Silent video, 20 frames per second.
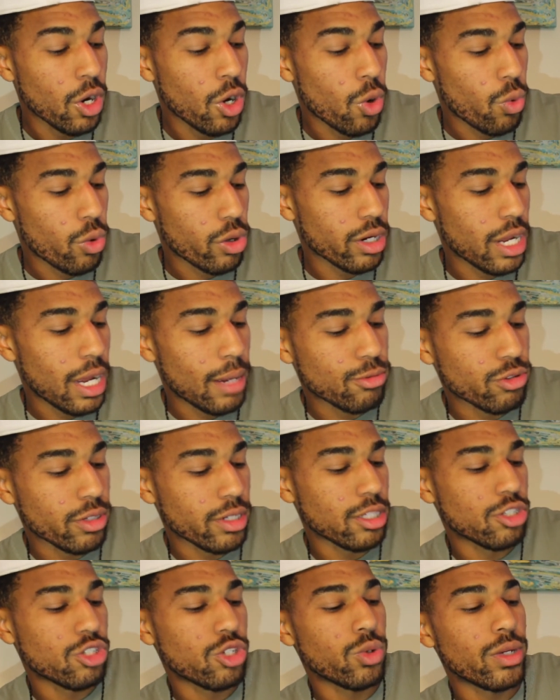we're gonna hop
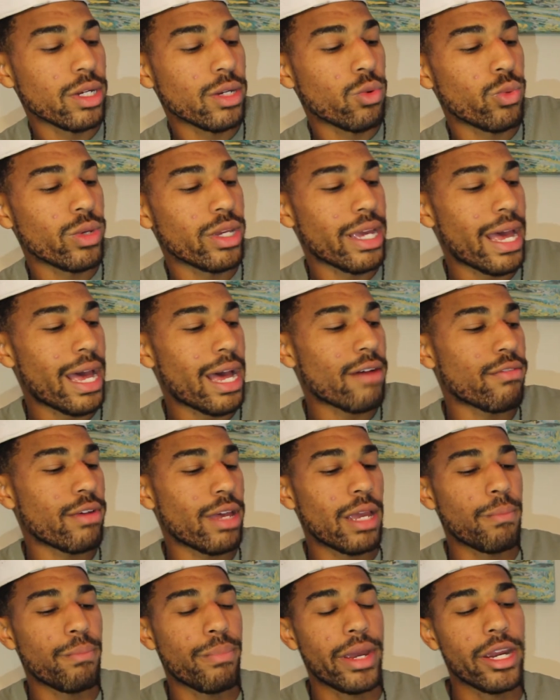straight into it. We
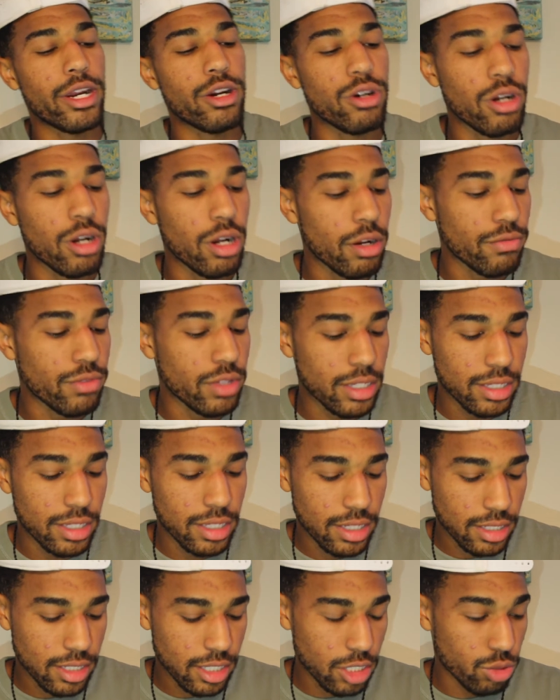have a pair of the
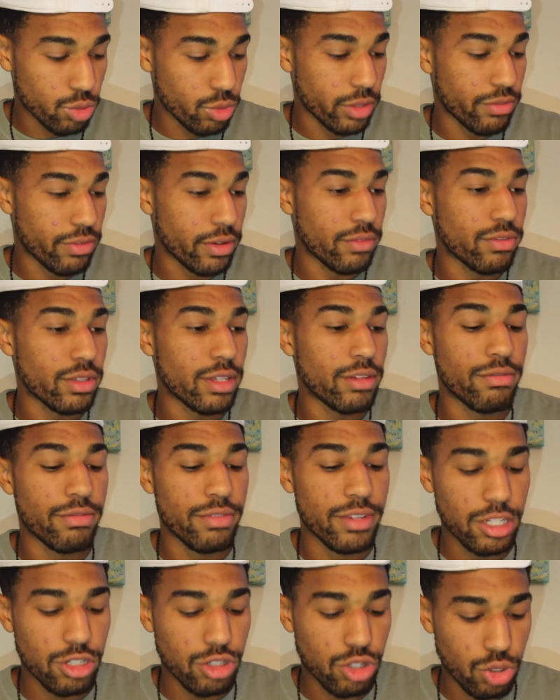Yeezy 350
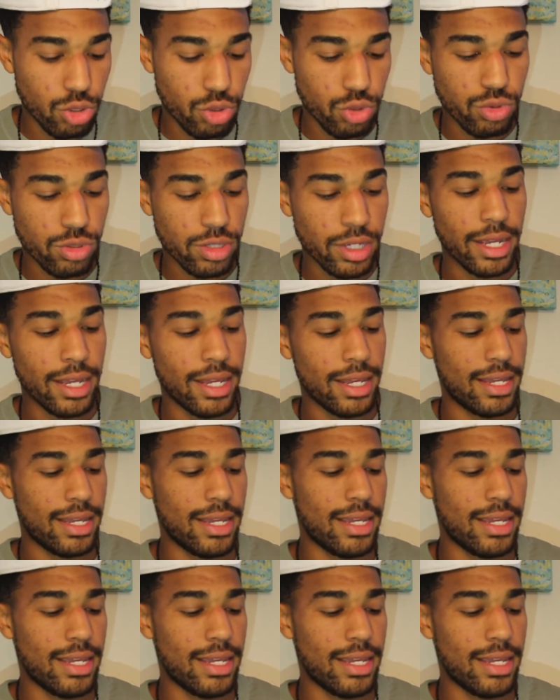V2s